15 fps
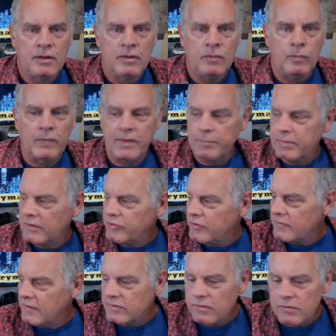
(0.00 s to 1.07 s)
with a bunch of
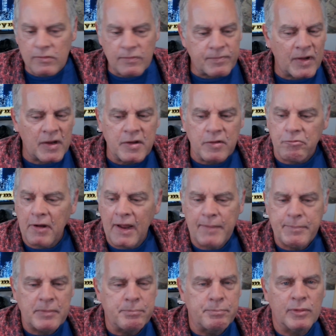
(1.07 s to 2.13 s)
these little fucking
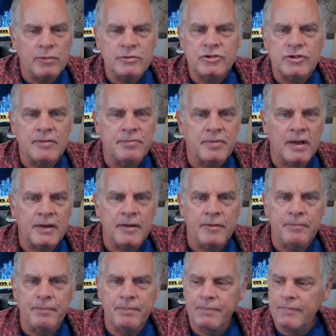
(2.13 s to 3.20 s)
rabid bullshit fucking
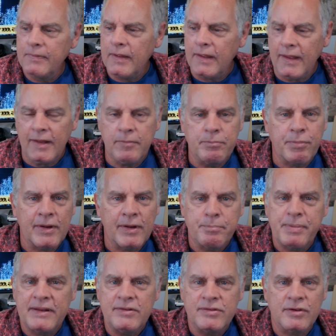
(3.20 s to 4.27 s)
inbred
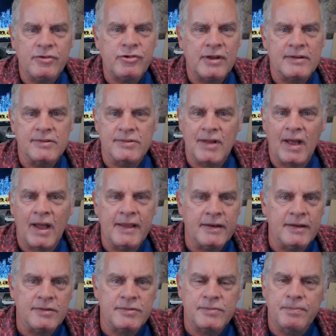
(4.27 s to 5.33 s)
piece of shit
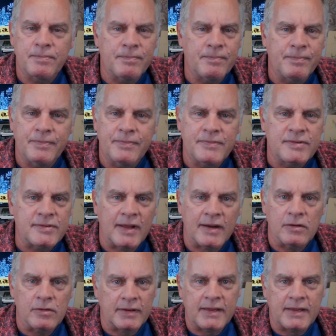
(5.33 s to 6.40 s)
Zionist
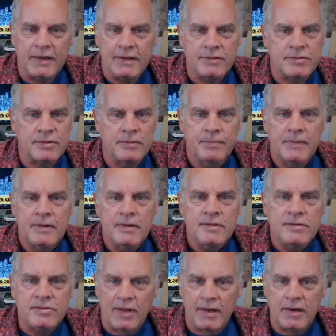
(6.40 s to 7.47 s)
settler kids
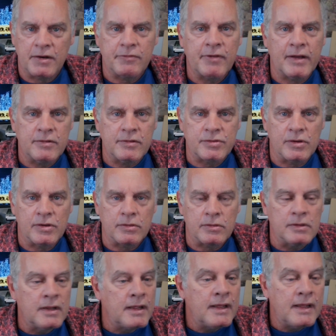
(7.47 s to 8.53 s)
standing around a circle,
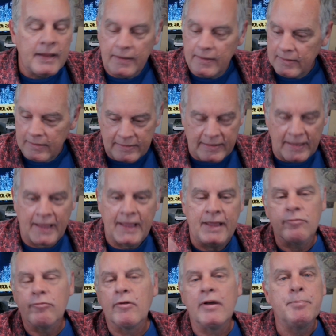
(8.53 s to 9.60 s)

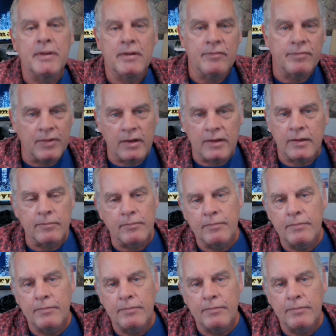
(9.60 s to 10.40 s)
gang raping fucking